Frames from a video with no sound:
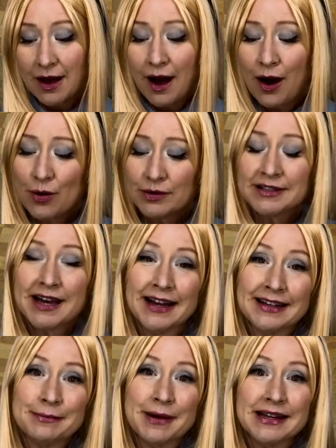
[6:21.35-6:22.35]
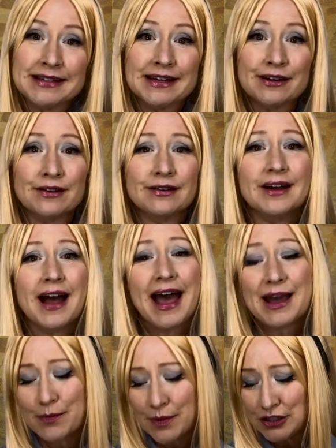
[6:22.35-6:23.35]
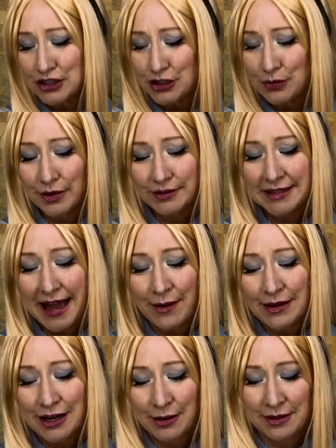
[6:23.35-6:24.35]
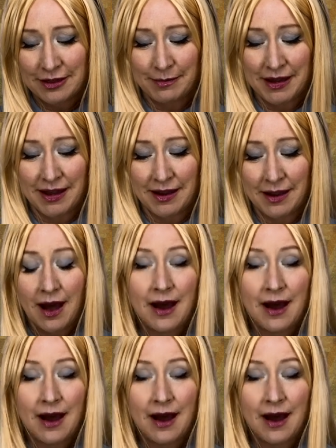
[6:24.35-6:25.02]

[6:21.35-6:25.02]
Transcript: Oh, Dinah, my dear, I wish you were down here with me.